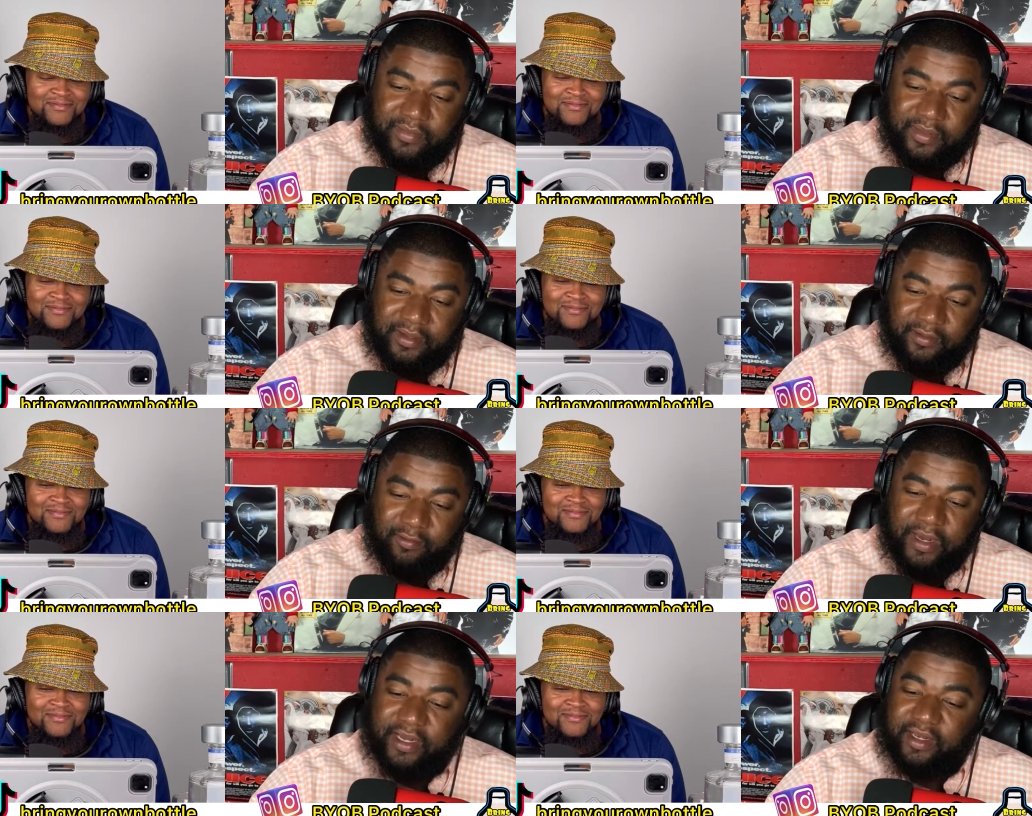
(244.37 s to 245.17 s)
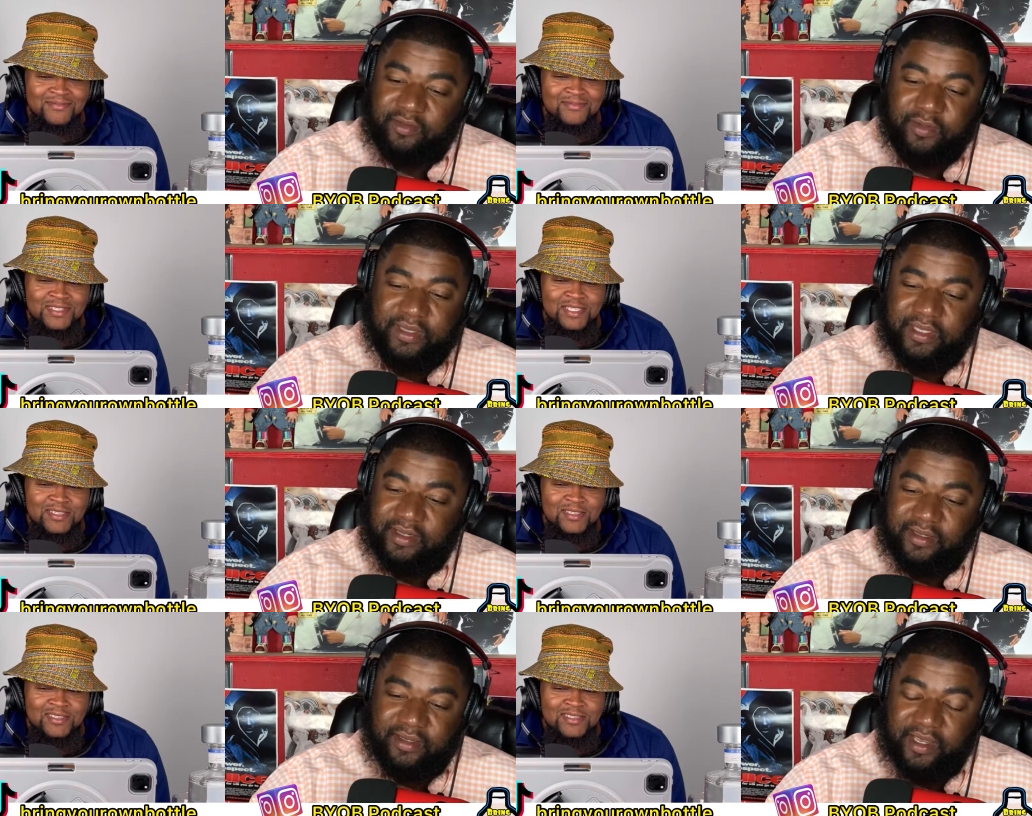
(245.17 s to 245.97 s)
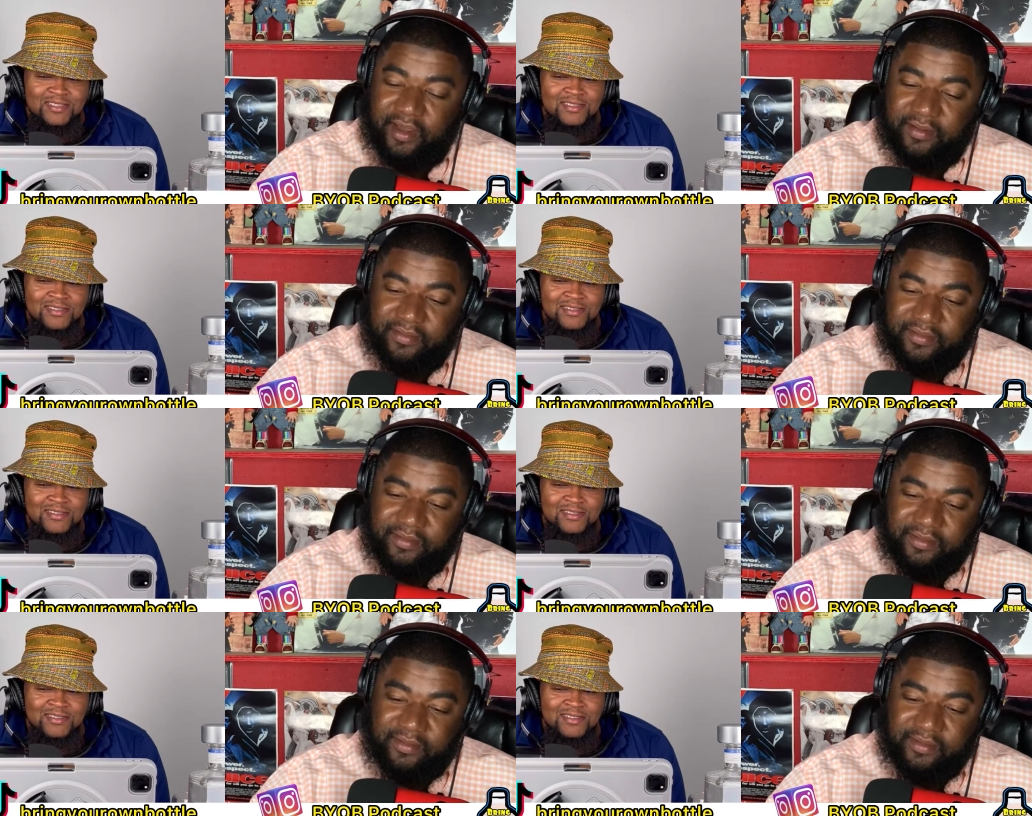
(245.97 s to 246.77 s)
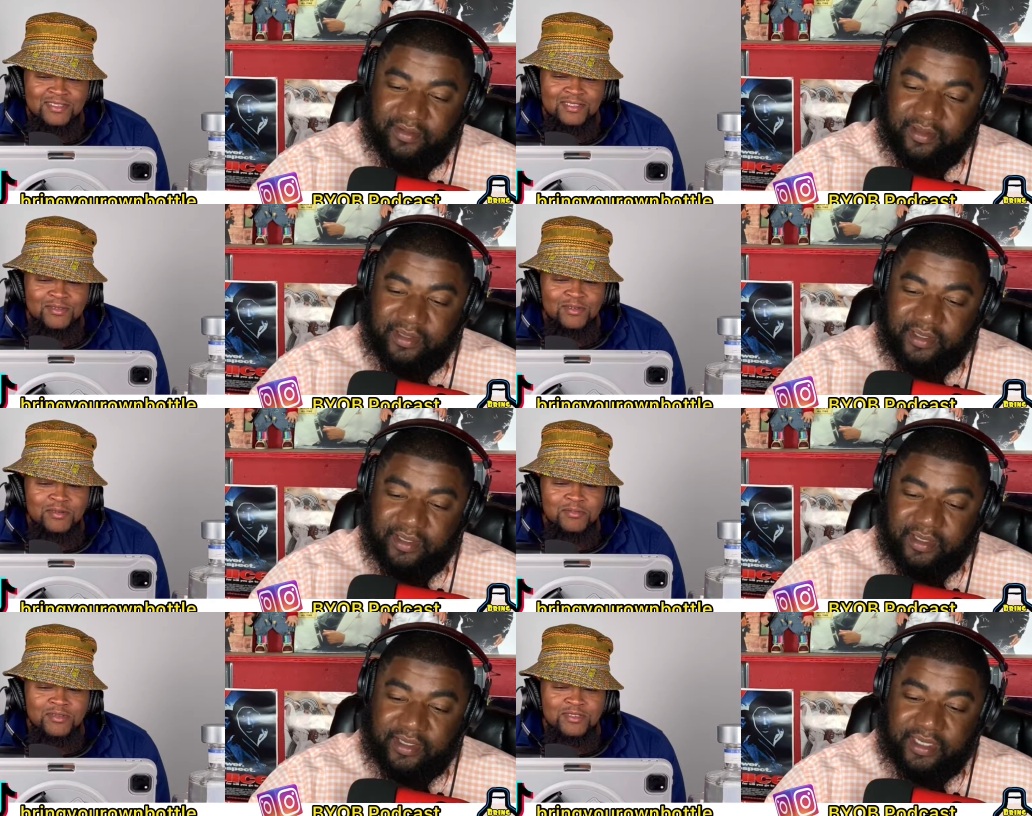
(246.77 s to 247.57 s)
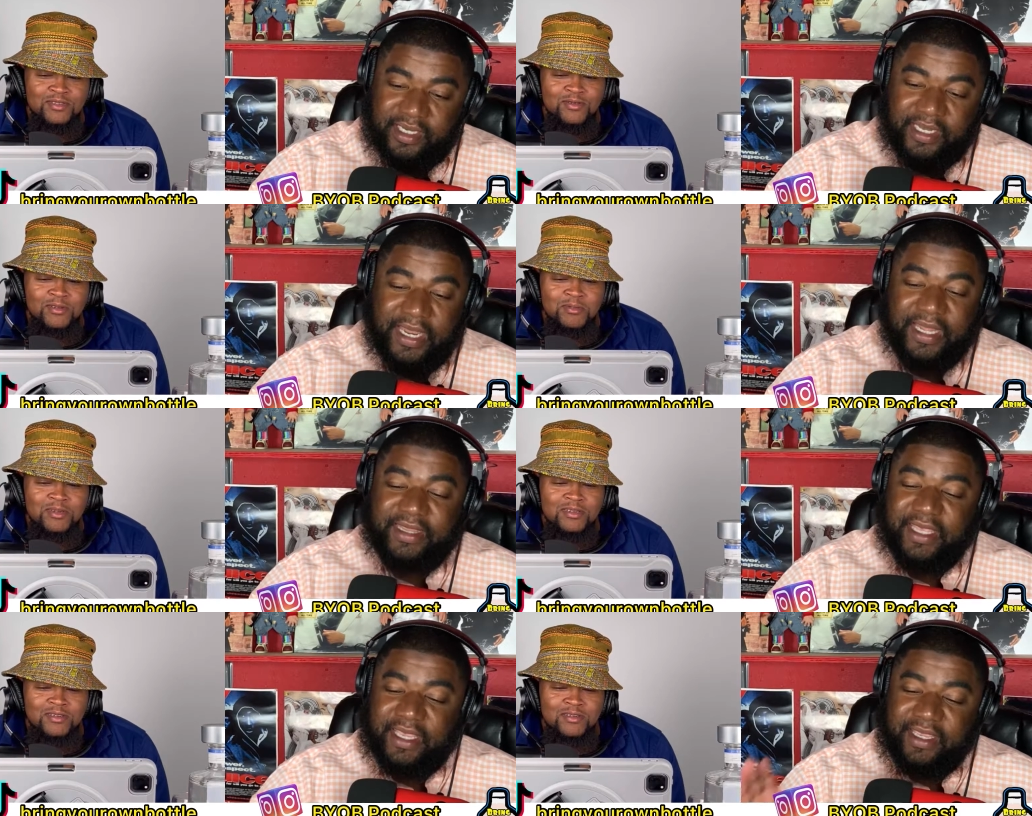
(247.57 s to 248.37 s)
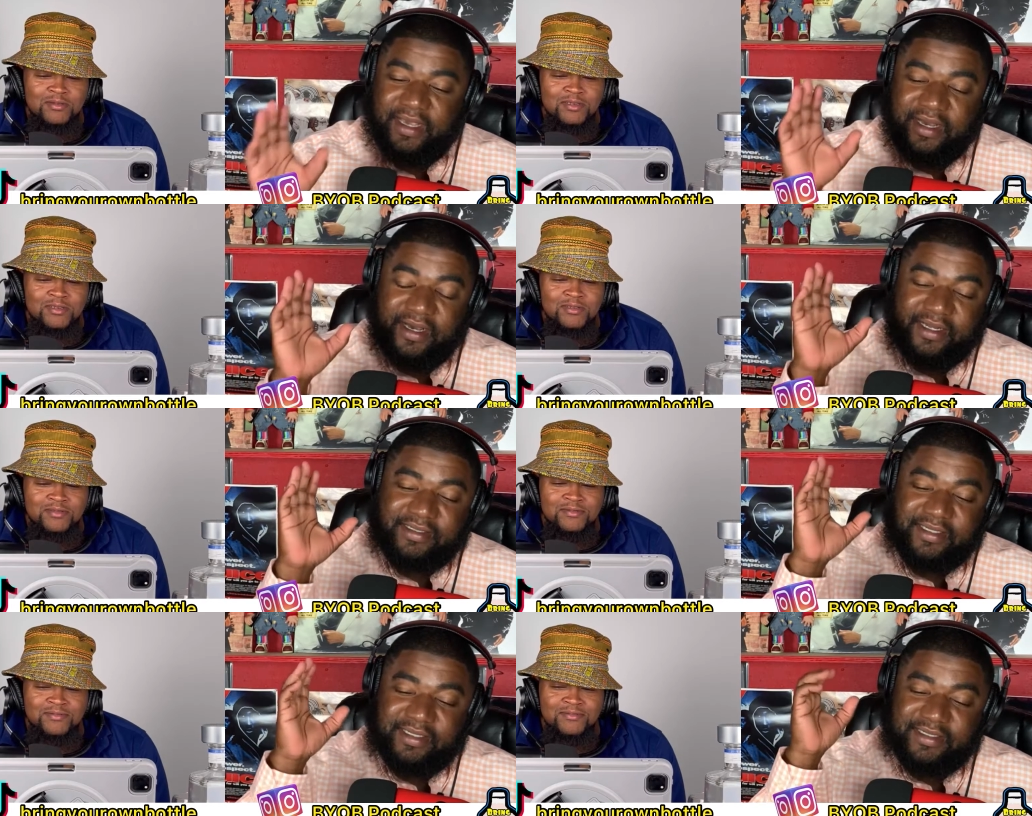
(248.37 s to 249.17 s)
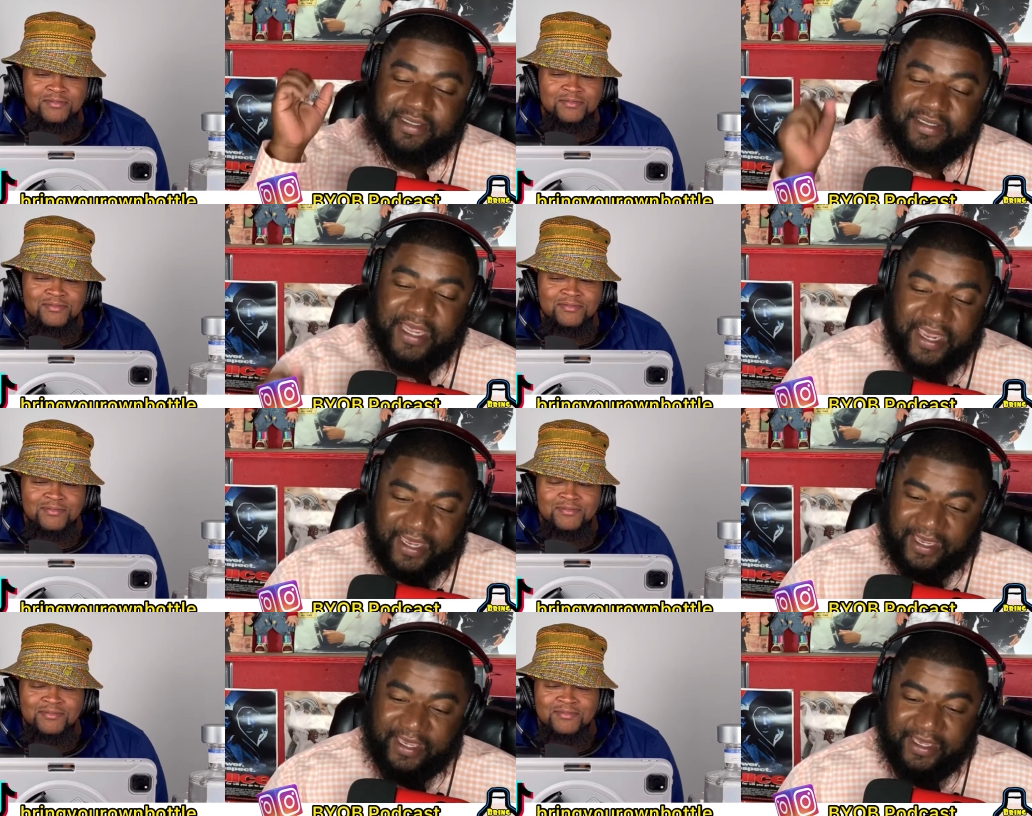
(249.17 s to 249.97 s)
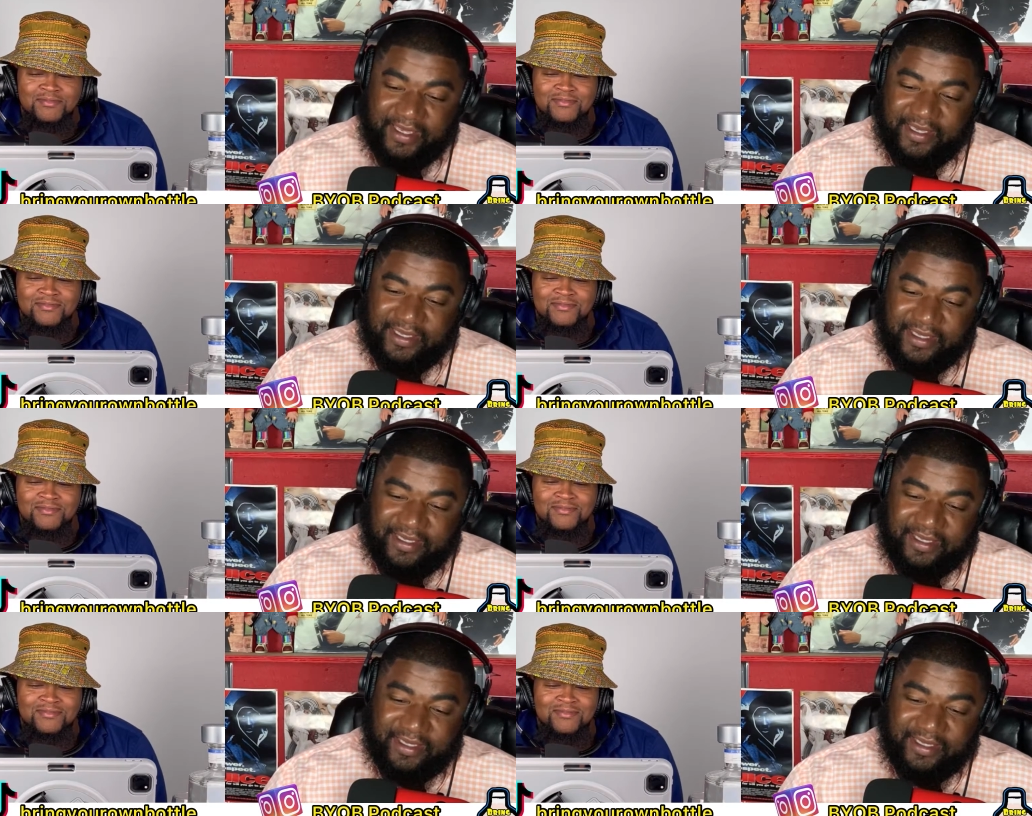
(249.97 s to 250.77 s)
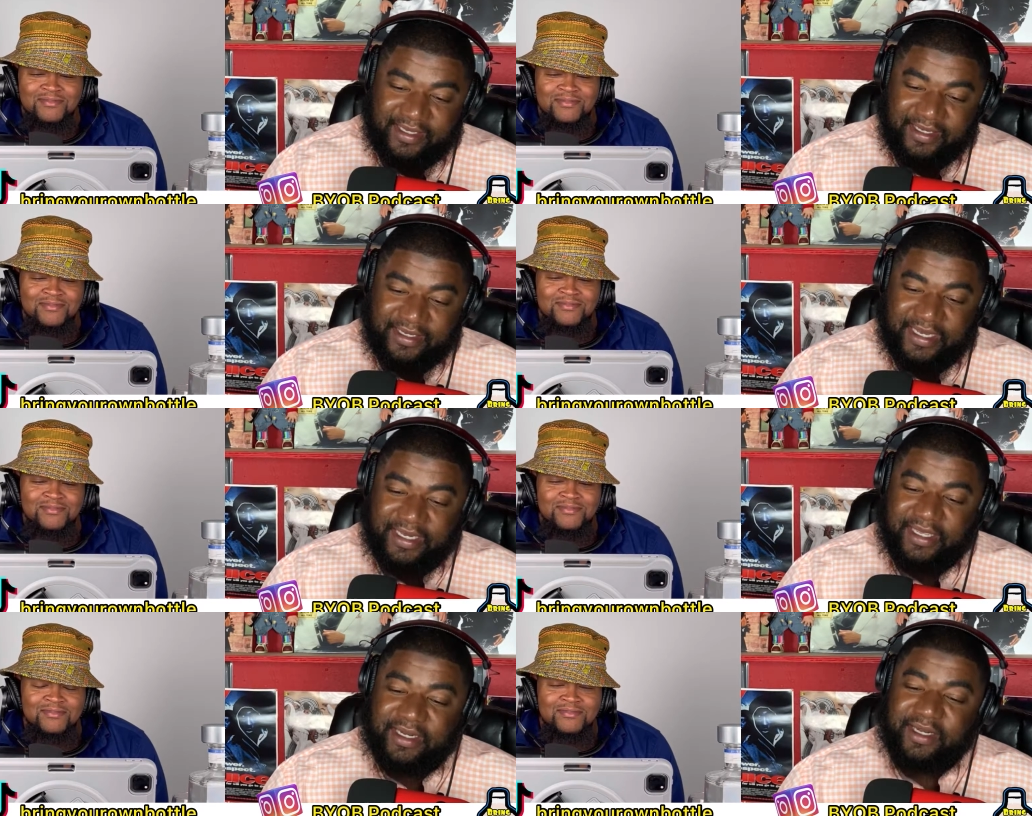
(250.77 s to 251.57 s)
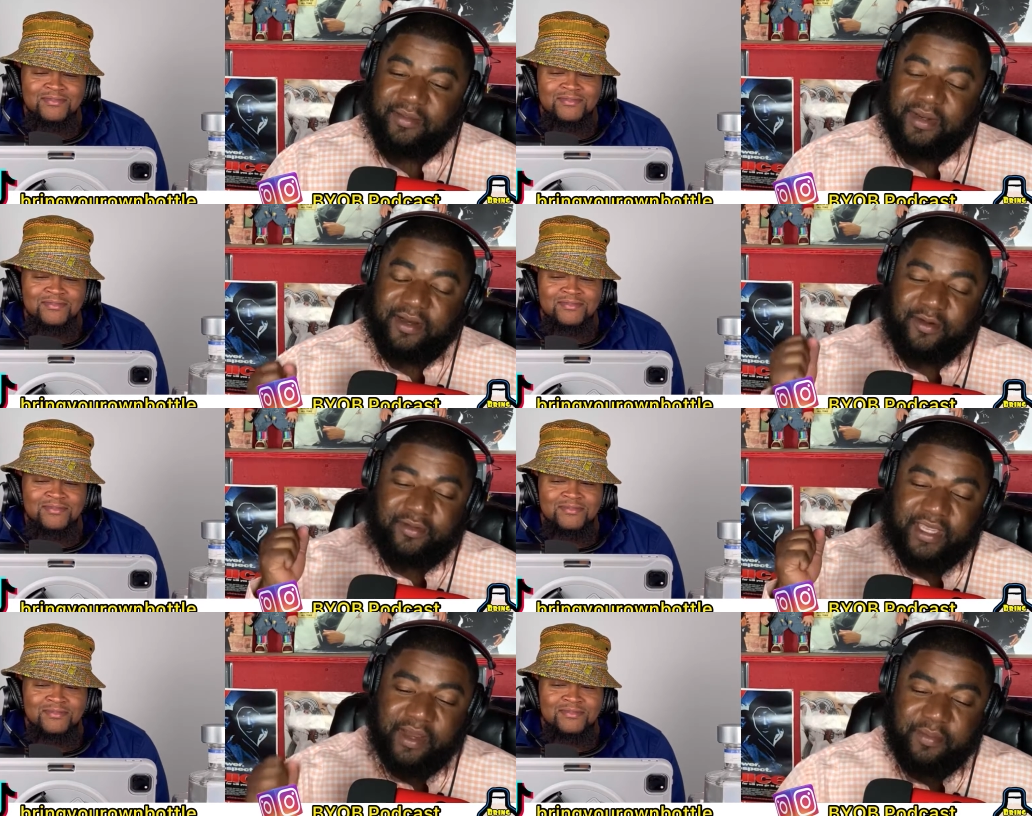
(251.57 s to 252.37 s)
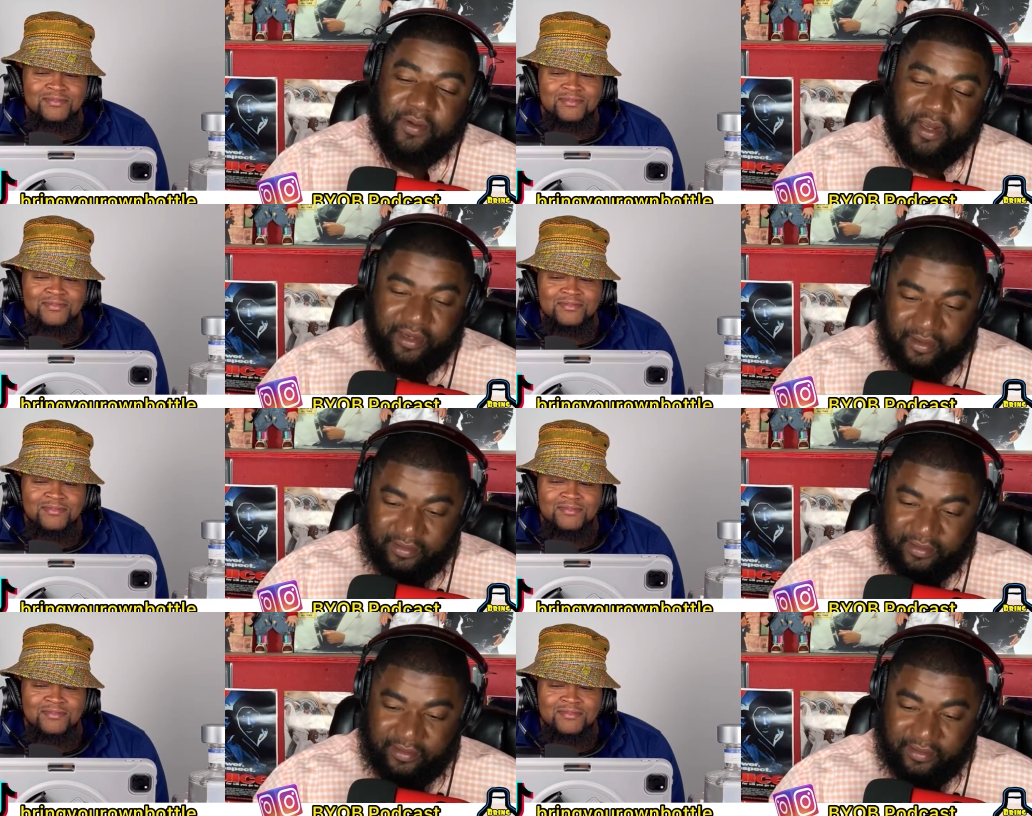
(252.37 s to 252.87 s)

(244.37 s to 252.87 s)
Speaker 1: Reckless with the, yeah. Shooting up, shooting and I thank God to this day that none of them hoes got pregnant.